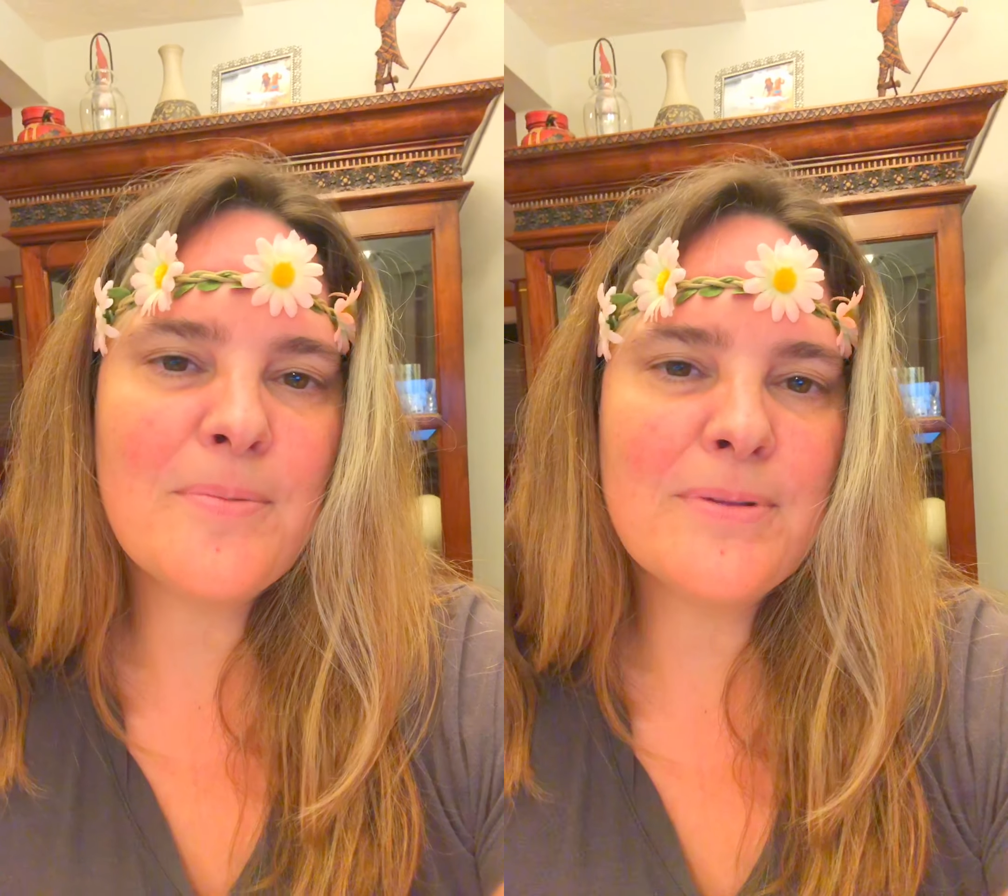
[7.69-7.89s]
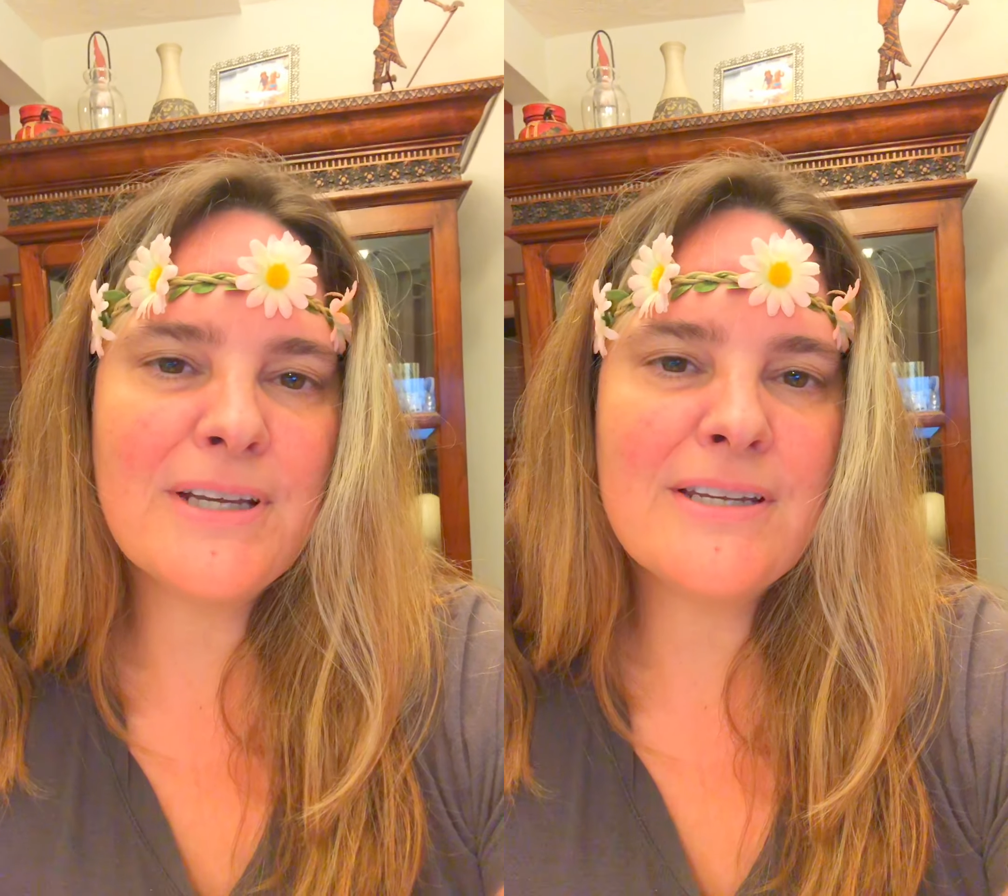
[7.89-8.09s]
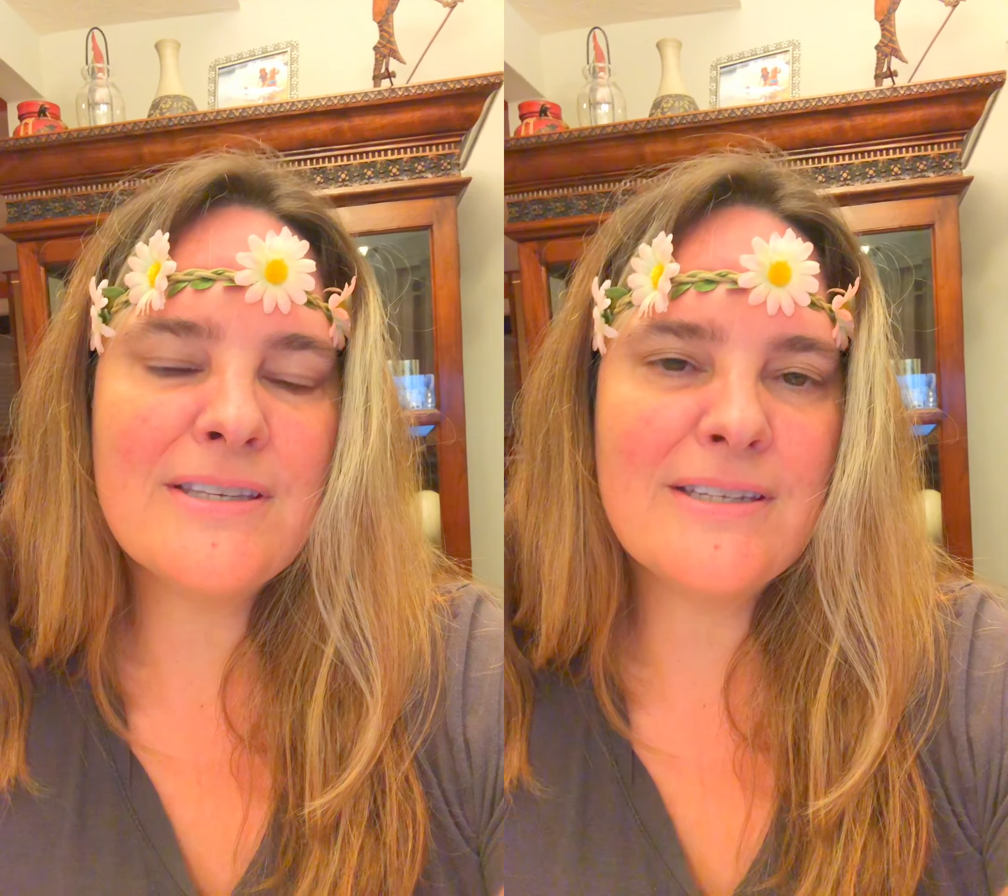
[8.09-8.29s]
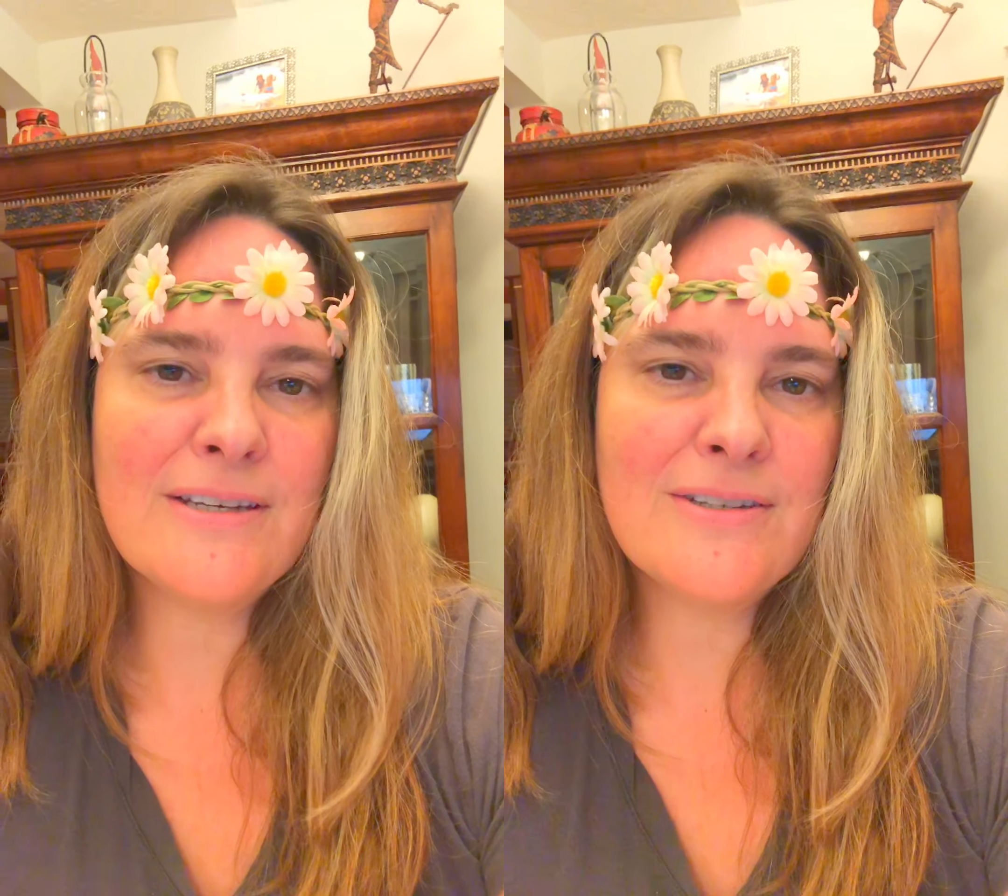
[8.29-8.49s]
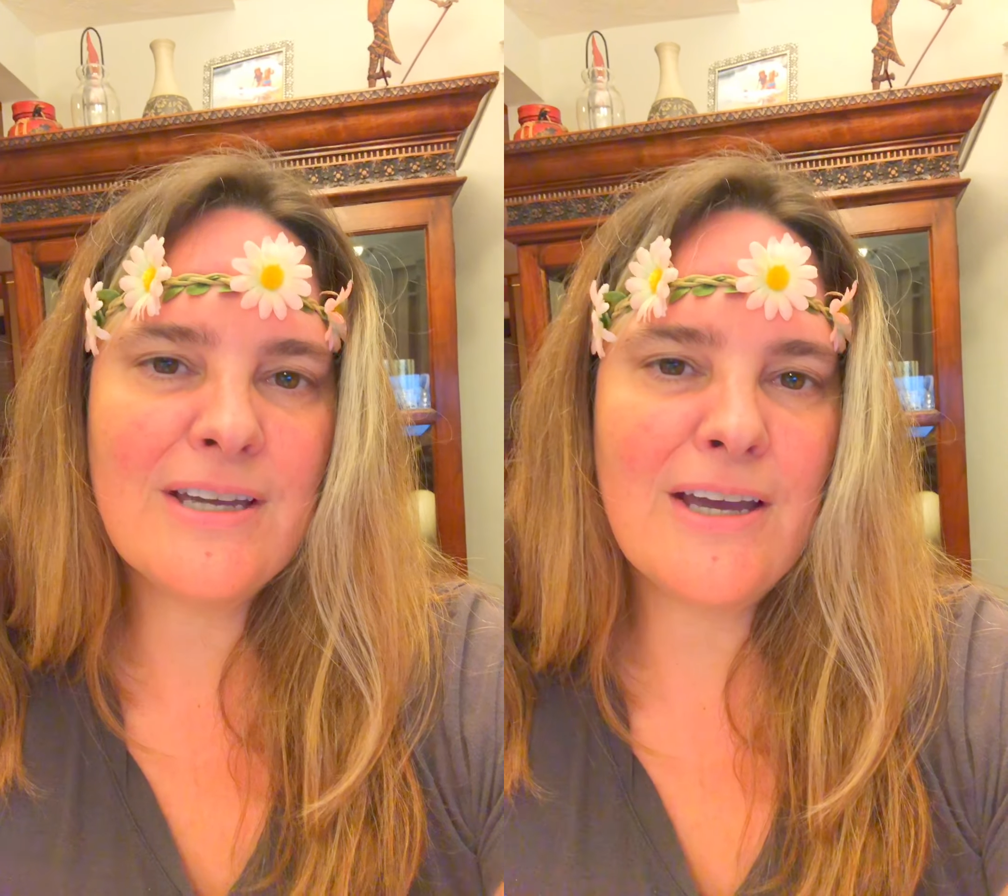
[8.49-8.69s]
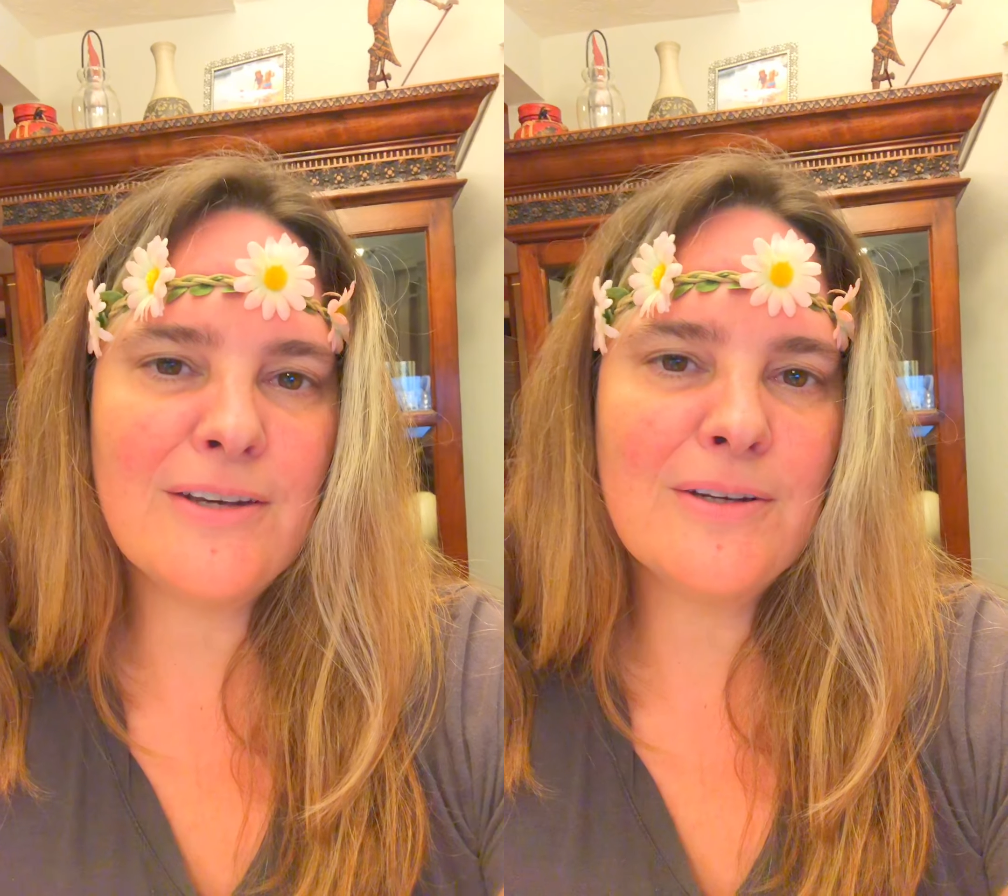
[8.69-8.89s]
blighted steel town